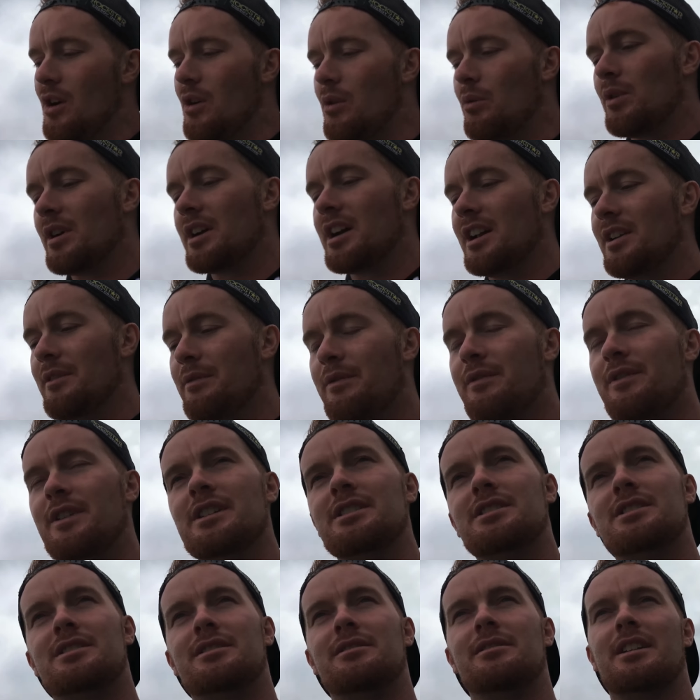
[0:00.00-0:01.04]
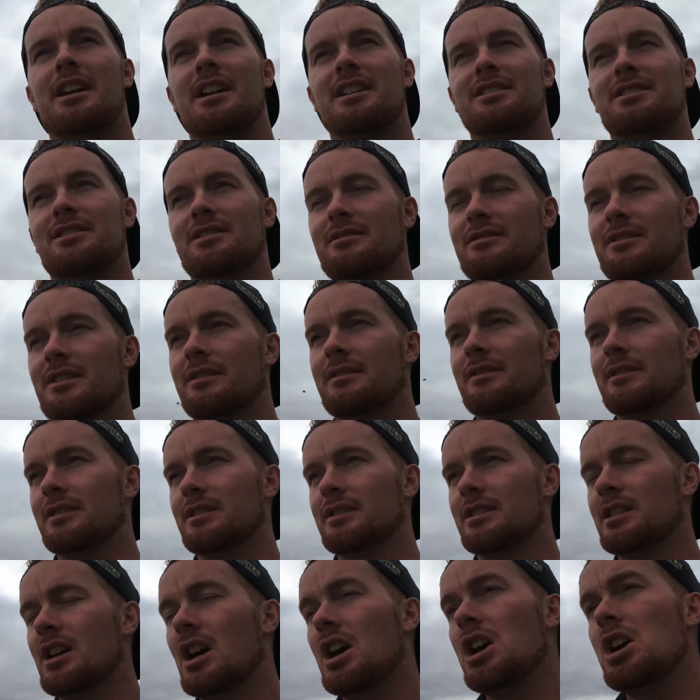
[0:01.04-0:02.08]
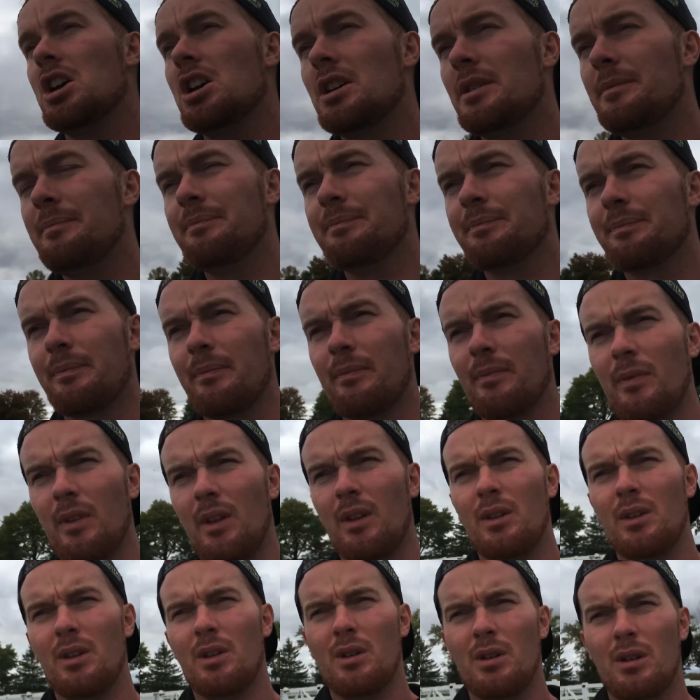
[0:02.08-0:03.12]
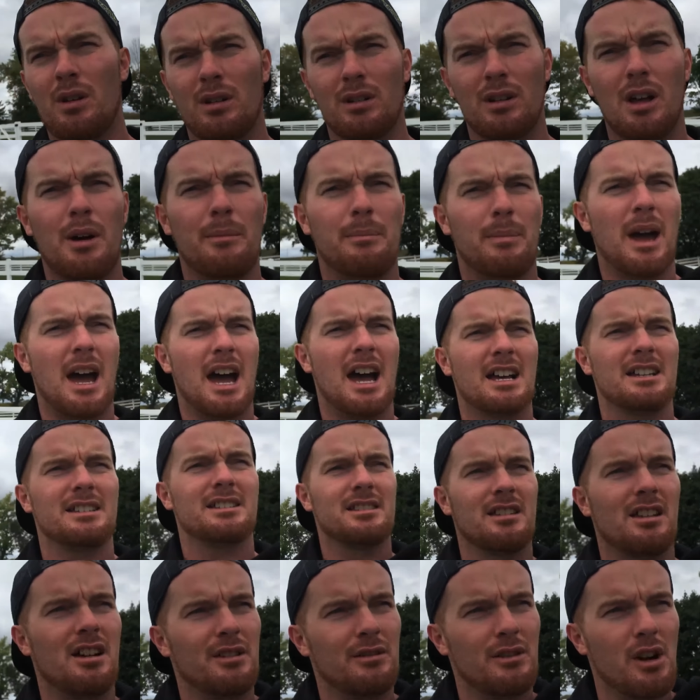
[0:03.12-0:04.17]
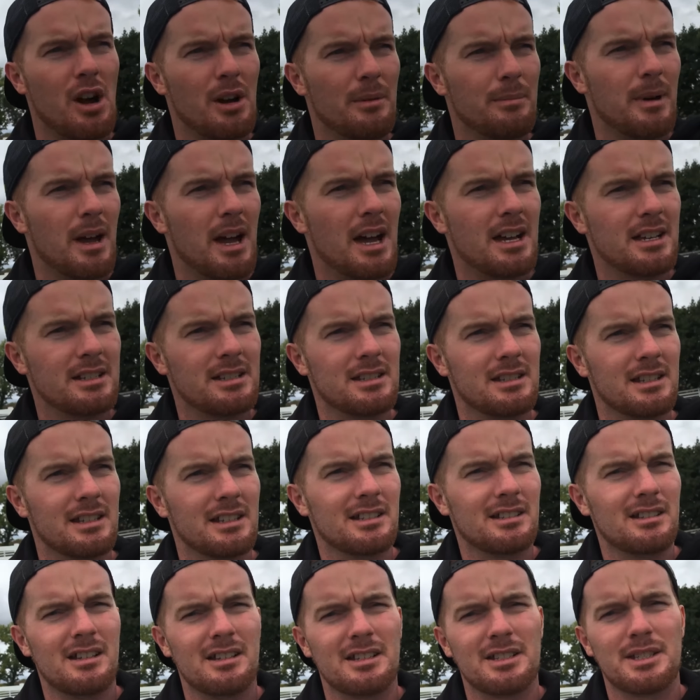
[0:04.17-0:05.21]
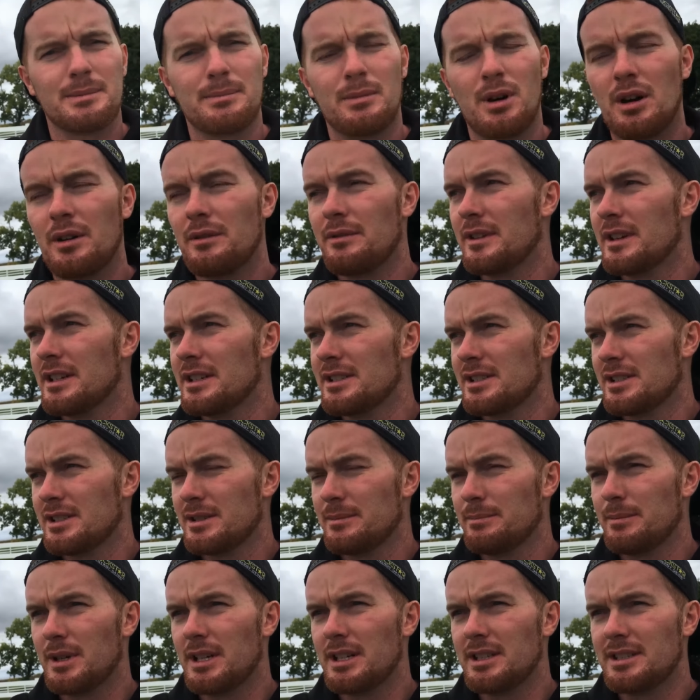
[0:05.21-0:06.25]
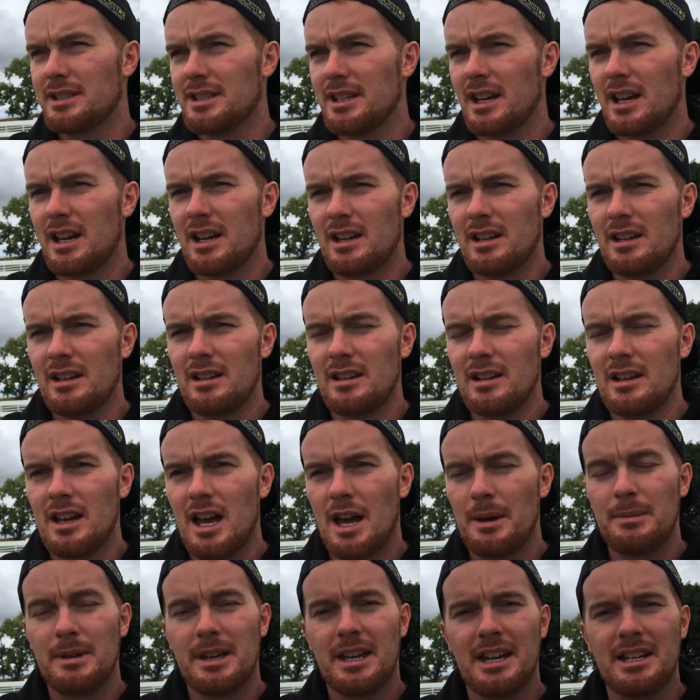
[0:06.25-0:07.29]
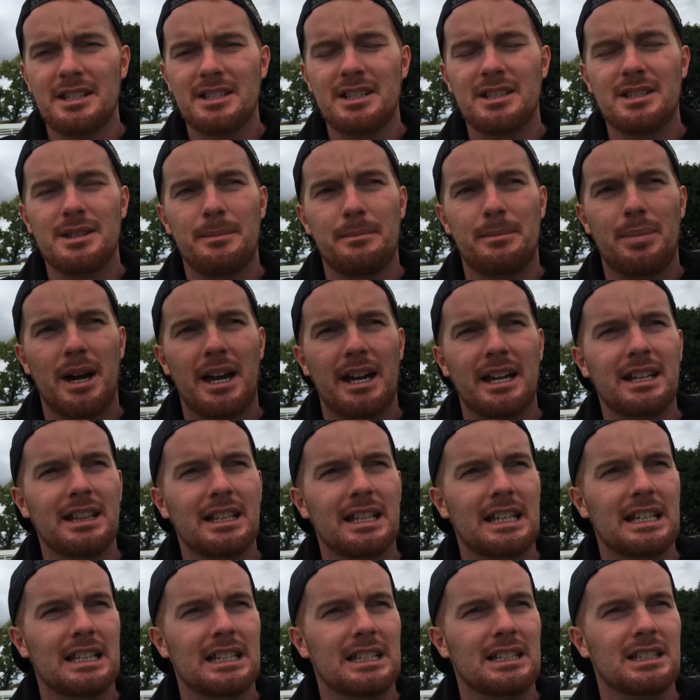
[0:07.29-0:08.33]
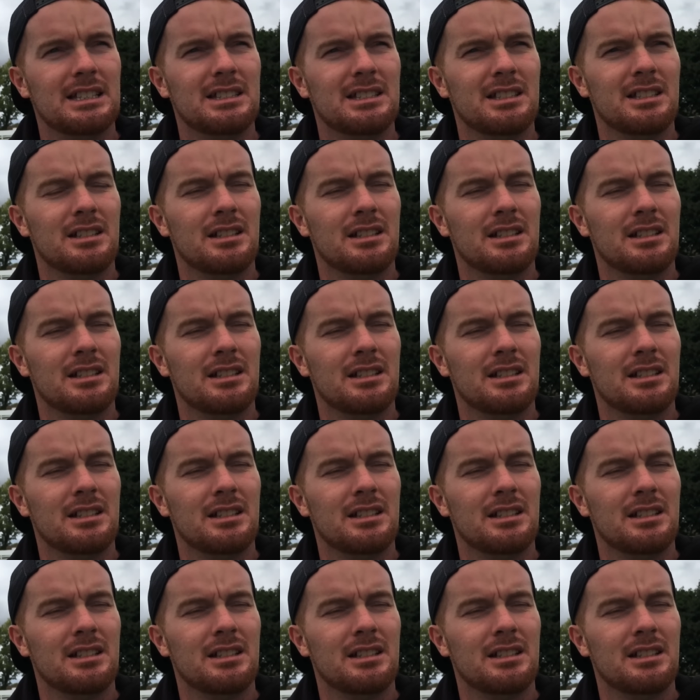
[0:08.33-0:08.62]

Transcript: What kind of fish do you catch in the river? A lot of bass, a lot of rock bass, like a lot of small fish. But I've been catching some pike lately.